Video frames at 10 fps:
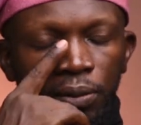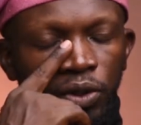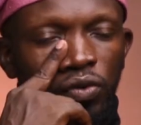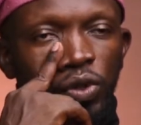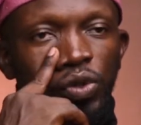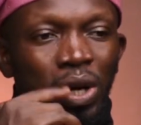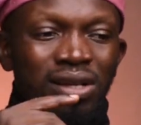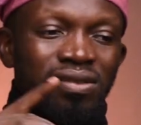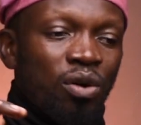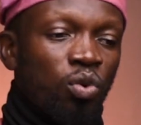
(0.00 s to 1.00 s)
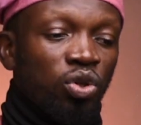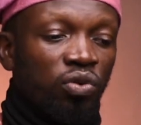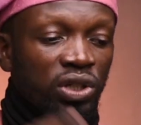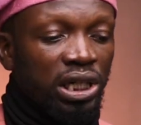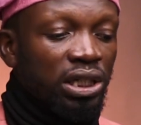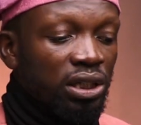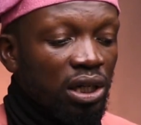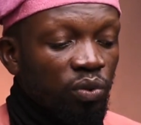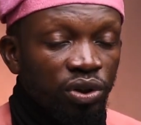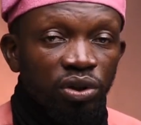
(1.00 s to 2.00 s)
I'm just going to answer one of the criteria
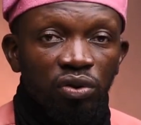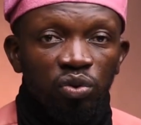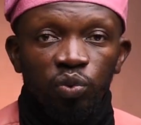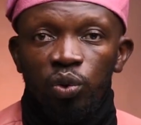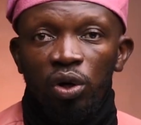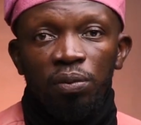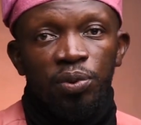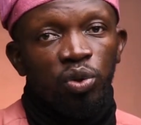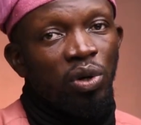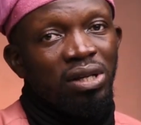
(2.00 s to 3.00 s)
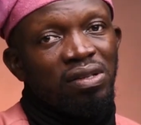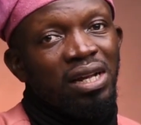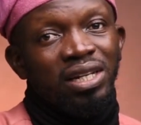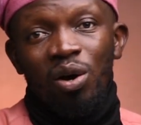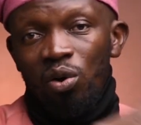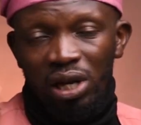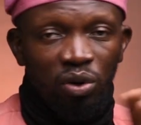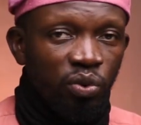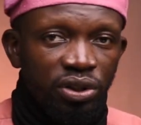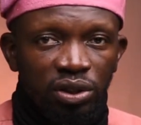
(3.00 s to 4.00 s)
questions, which will help you to answer the other
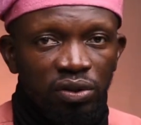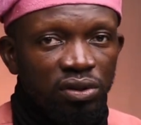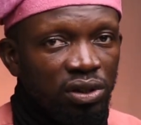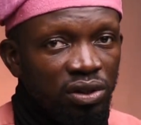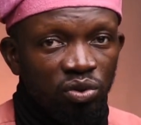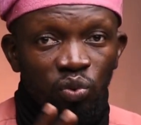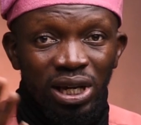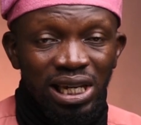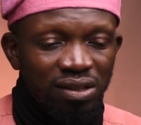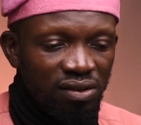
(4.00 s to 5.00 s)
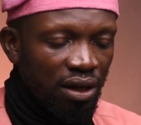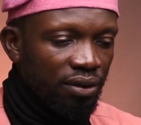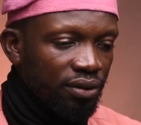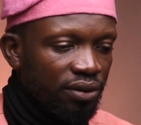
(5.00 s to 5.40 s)
questions. It is way easier.